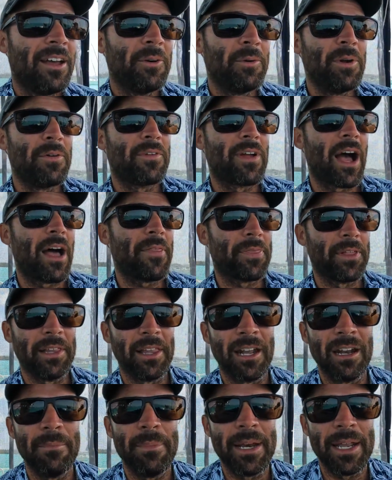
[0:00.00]
We've got the
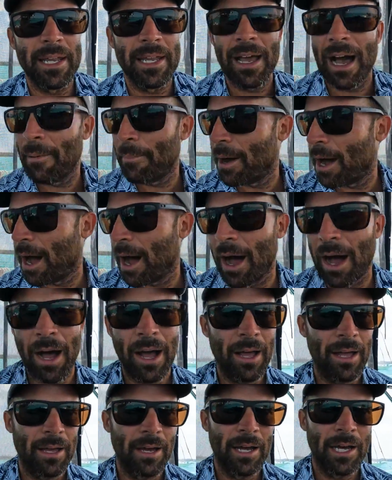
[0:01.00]
little bitty
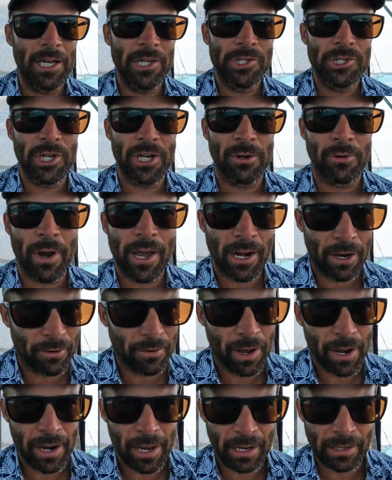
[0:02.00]
Yamaha generator
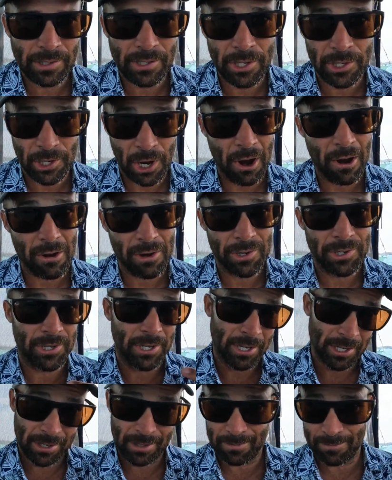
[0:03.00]
running since ours
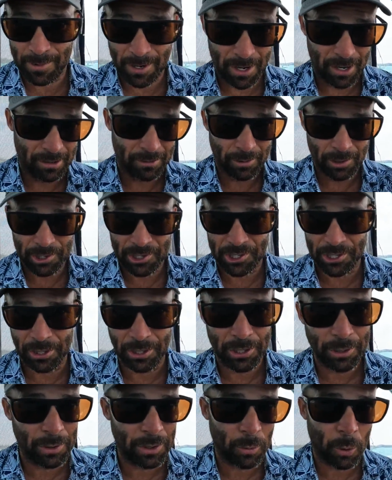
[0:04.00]
is, you know, we're
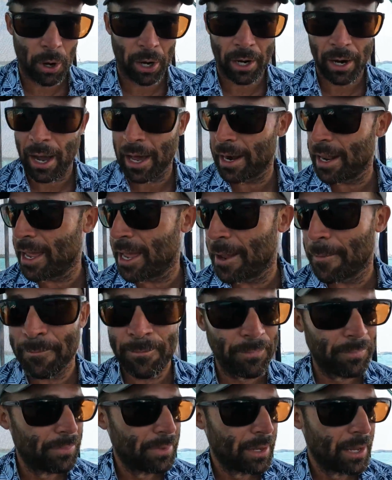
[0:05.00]
still doing work on it.
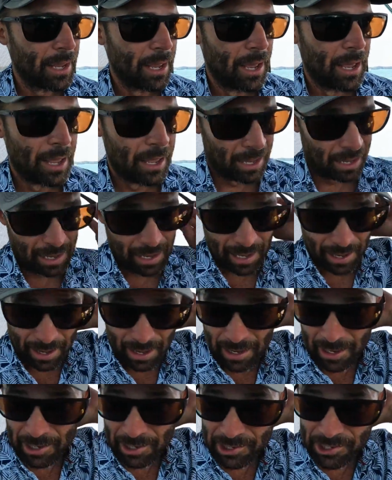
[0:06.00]

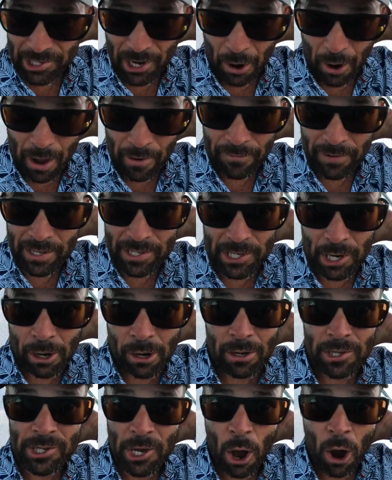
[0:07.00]
So if it
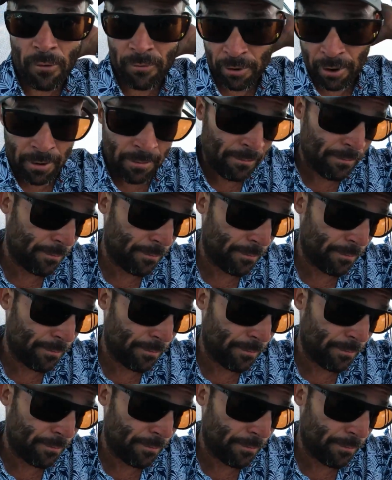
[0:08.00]
turns over,